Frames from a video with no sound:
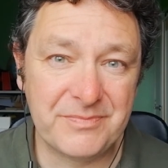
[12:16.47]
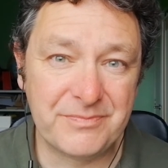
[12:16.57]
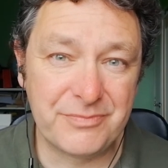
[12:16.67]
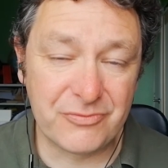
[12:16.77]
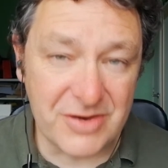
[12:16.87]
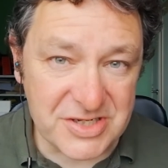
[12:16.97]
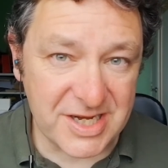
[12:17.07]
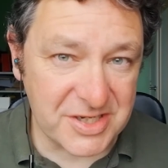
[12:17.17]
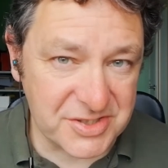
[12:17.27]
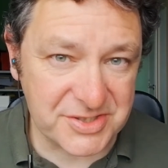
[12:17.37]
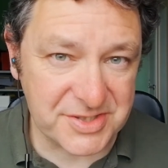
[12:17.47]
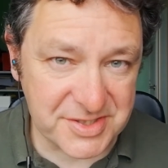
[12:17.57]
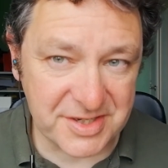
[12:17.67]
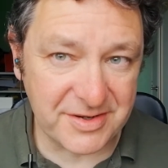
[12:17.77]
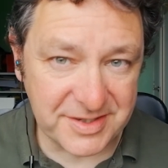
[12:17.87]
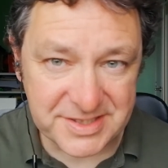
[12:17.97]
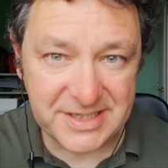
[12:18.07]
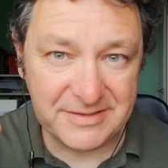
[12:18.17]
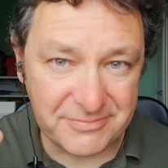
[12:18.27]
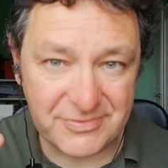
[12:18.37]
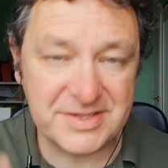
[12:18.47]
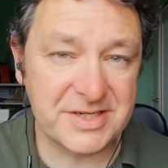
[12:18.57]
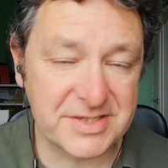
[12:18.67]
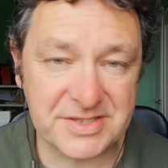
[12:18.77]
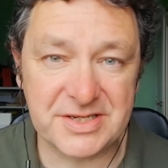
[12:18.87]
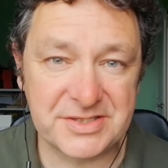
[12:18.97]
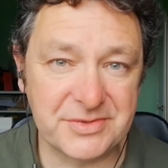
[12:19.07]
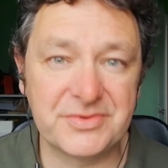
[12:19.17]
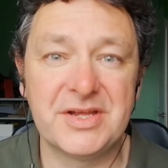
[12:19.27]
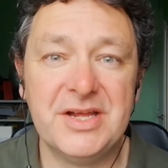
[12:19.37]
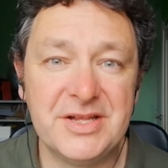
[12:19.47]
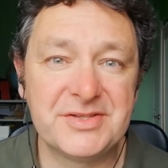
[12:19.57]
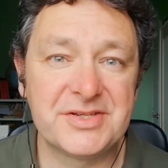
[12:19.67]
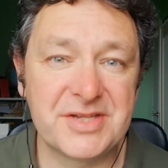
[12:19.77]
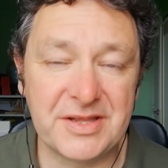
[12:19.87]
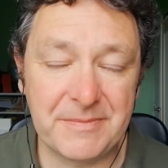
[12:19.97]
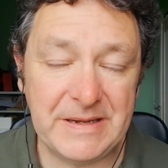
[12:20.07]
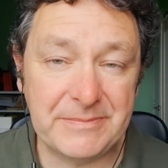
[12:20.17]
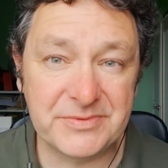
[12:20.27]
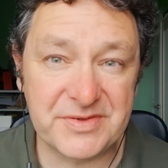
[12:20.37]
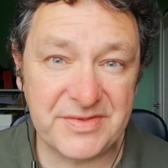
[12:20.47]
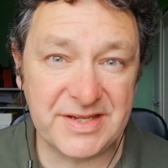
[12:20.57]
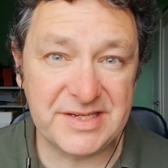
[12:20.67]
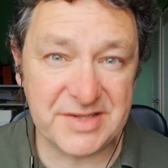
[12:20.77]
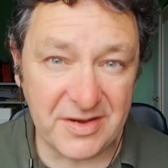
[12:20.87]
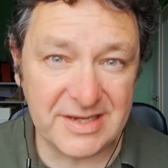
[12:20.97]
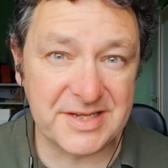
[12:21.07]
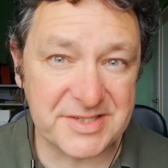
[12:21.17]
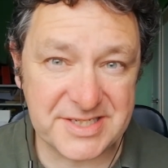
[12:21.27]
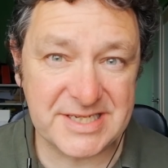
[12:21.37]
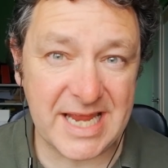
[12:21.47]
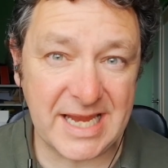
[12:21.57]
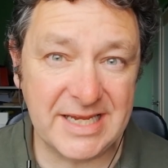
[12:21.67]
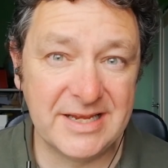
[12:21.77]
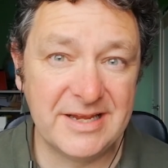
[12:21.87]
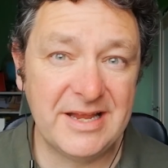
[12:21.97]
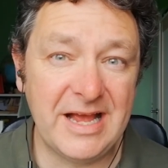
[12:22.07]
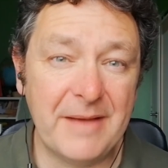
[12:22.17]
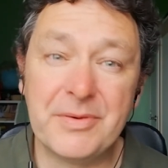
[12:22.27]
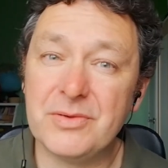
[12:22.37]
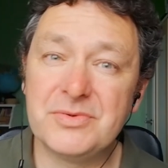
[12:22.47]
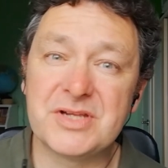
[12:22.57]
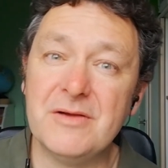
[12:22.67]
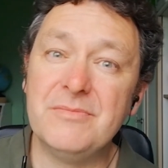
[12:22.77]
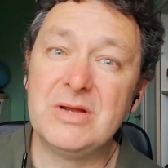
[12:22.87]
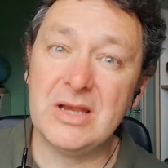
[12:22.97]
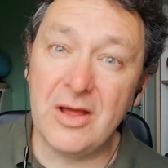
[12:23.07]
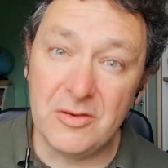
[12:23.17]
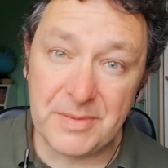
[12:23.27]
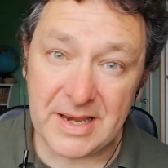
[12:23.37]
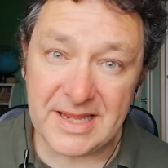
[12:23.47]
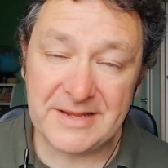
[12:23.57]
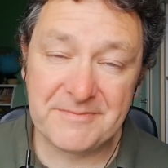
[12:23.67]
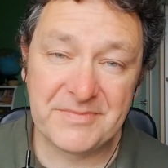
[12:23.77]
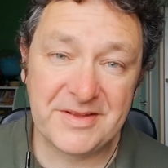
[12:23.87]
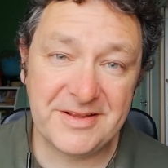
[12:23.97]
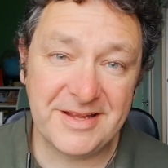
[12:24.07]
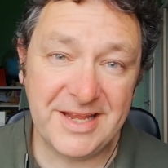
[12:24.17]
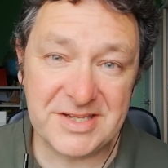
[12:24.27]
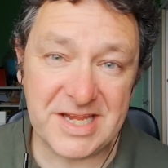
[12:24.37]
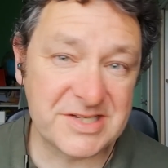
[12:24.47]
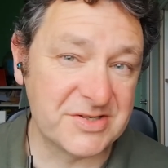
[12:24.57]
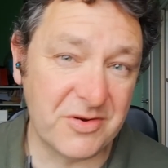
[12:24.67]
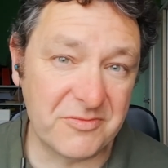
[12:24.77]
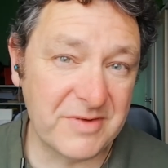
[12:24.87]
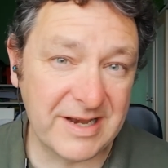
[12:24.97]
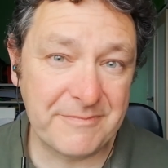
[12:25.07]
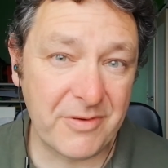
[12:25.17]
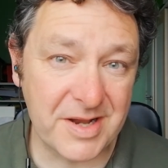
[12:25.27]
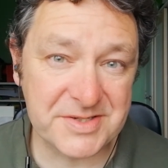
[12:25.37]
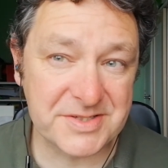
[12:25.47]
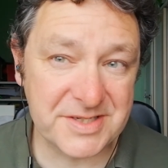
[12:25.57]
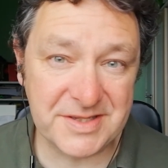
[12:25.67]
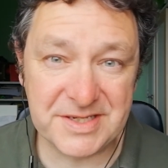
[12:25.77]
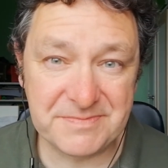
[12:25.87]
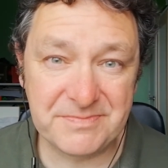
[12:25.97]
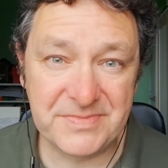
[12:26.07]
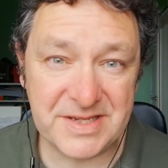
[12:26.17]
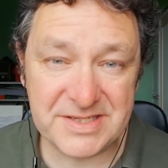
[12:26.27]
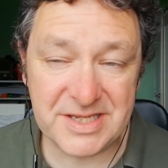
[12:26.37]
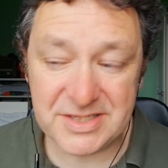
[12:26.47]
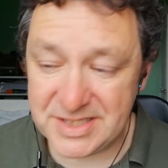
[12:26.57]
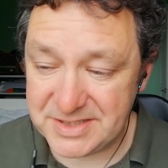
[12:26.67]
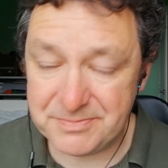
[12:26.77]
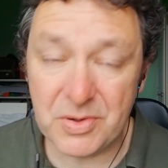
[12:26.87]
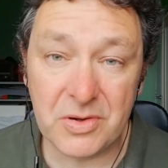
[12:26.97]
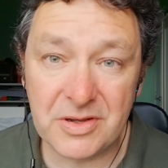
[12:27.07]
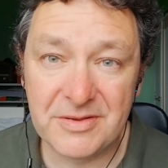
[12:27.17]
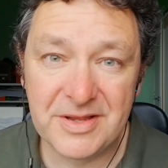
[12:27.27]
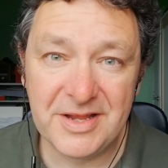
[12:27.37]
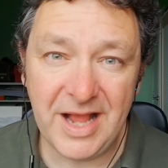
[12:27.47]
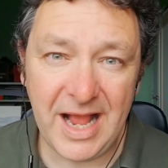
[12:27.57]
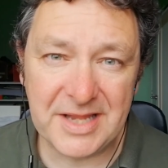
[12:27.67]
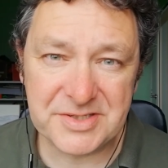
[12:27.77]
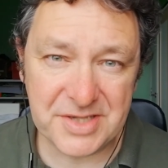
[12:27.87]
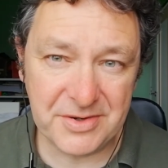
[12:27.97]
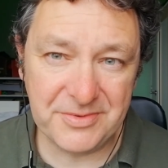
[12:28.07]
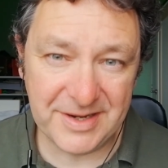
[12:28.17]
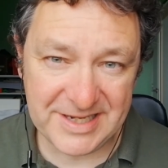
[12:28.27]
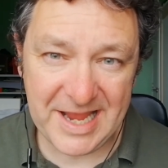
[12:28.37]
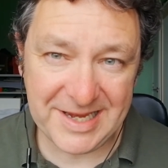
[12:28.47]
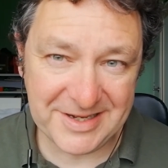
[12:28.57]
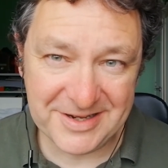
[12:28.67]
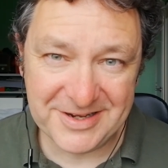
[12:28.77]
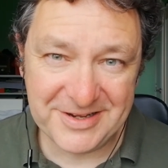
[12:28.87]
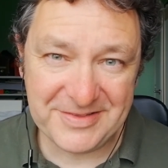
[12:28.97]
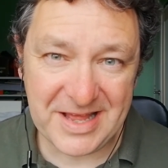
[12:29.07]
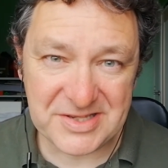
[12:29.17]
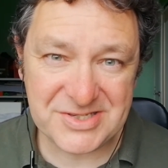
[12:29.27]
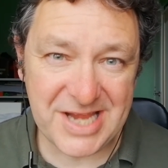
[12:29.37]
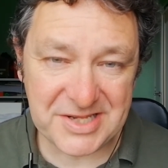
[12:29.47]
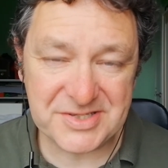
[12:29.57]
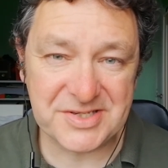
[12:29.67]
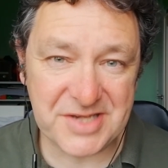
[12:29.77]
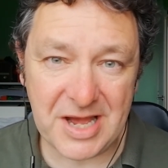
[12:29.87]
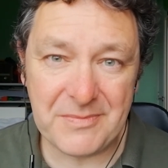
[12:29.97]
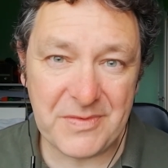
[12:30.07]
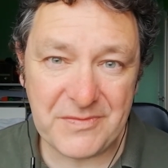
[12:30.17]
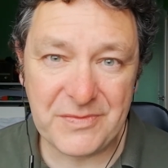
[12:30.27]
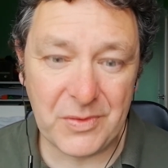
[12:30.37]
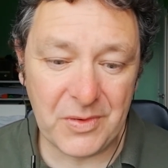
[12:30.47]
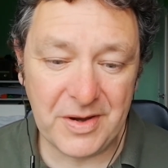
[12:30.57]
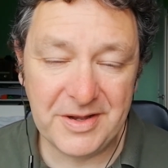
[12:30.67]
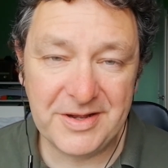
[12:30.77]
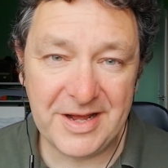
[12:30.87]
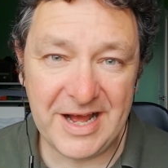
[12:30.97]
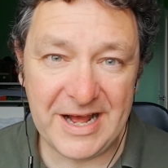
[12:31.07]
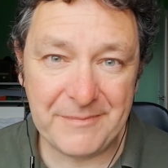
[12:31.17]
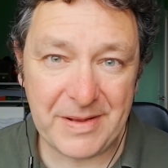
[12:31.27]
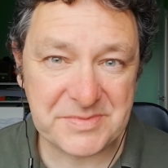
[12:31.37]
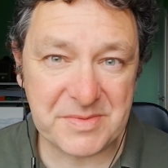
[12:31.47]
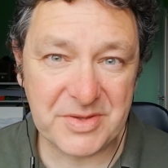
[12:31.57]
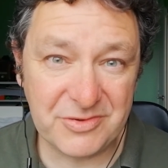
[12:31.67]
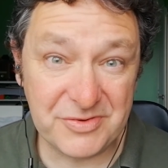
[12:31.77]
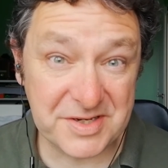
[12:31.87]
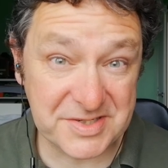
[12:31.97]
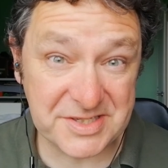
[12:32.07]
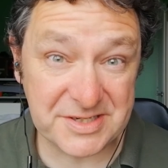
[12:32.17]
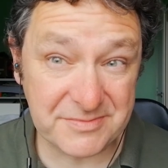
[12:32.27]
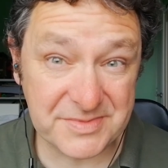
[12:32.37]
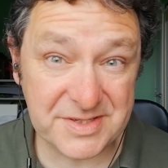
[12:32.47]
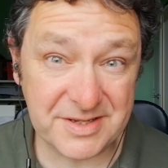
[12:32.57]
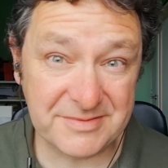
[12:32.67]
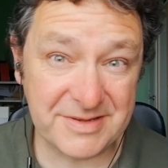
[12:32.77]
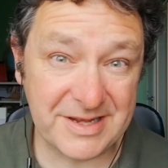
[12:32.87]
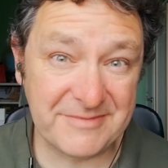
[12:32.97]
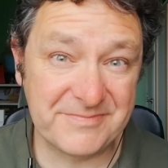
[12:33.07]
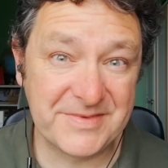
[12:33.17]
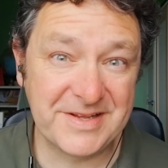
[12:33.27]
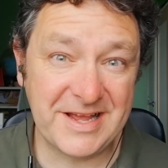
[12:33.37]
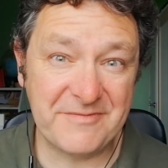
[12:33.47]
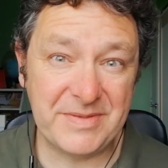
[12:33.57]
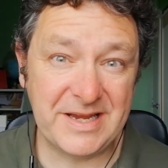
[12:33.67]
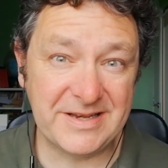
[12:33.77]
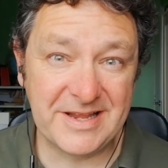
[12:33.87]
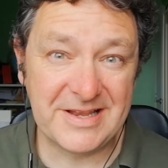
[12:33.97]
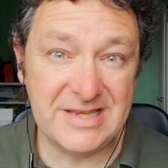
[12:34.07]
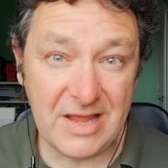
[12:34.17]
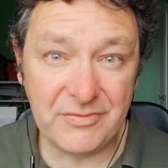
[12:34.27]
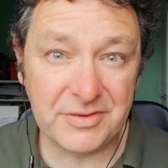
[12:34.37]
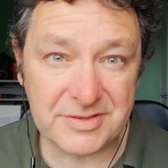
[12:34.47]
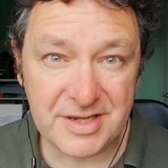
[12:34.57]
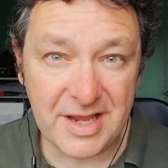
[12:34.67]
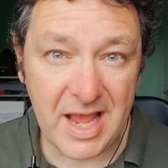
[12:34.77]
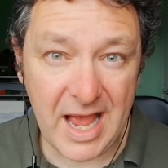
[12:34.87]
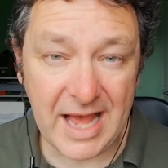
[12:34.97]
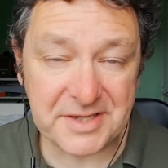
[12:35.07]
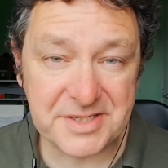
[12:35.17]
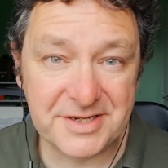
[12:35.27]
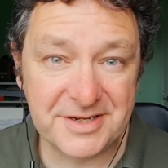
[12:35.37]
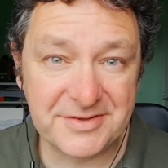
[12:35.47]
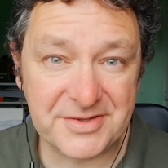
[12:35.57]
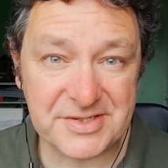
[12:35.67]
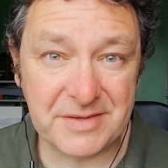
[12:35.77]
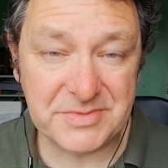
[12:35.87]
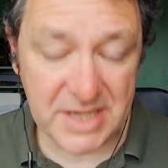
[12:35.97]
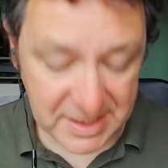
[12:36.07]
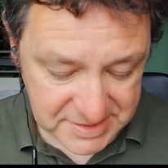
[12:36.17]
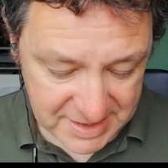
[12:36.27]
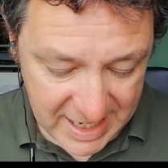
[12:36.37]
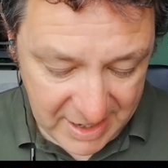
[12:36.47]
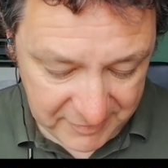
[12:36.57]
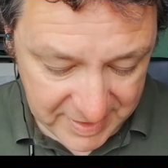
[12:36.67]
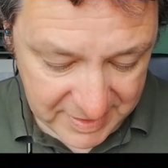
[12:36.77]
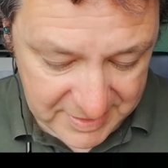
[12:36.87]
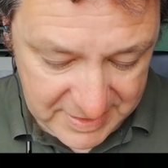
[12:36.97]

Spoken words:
British society, or the peoples of these islands today, but also globally, is not really present in this book. And so again, that sets us up for perhaps some of the criticisms that have been levelled at the subject area.